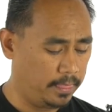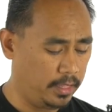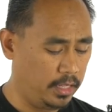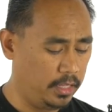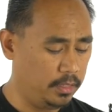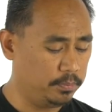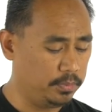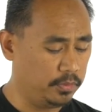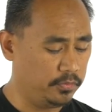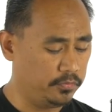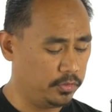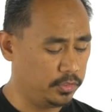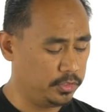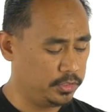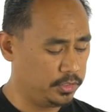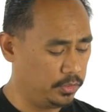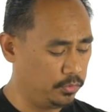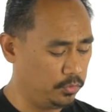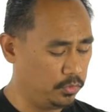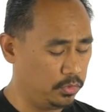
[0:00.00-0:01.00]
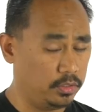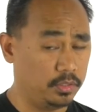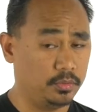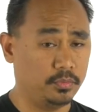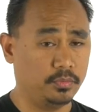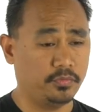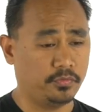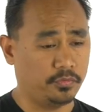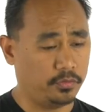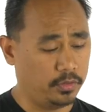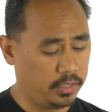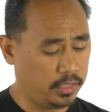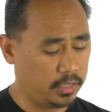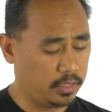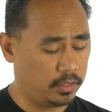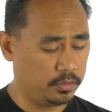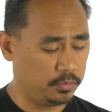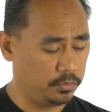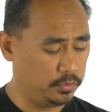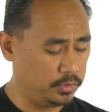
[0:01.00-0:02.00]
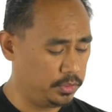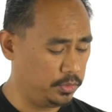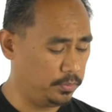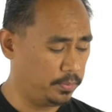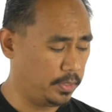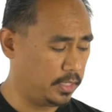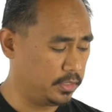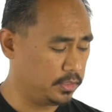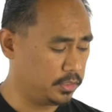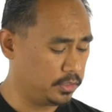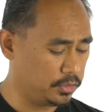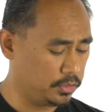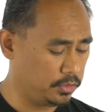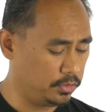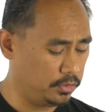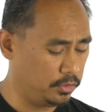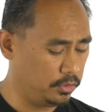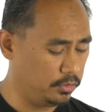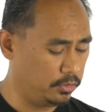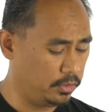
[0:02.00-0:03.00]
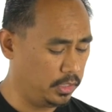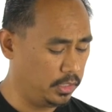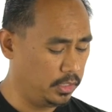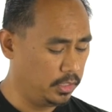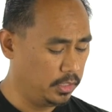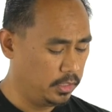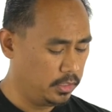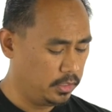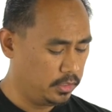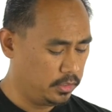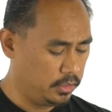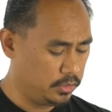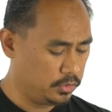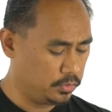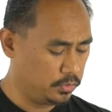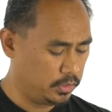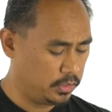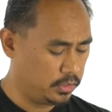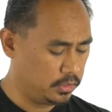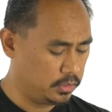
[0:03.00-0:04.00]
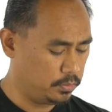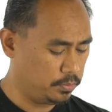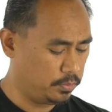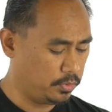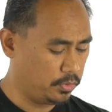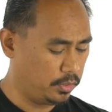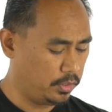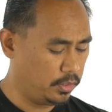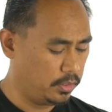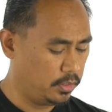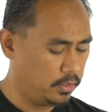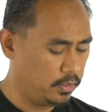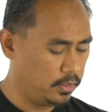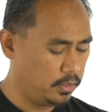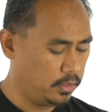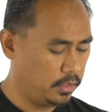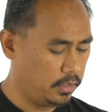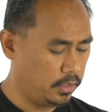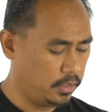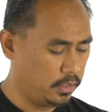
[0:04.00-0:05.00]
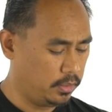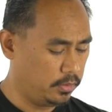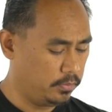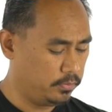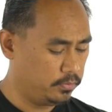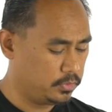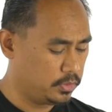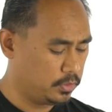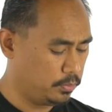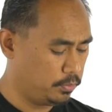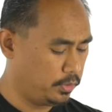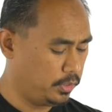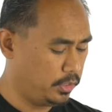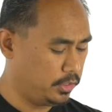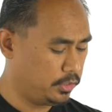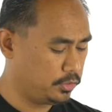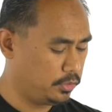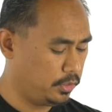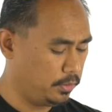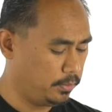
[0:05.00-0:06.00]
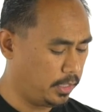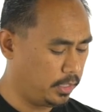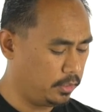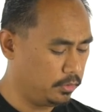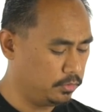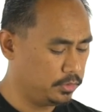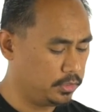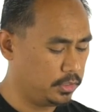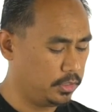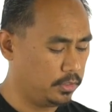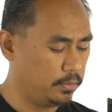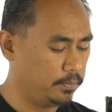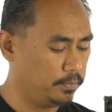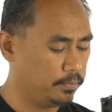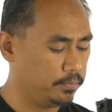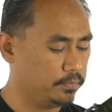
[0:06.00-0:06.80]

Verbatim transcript: 8-bit version where it would freak out once you pass a certain degree. This one can support some pretty extreme angles here.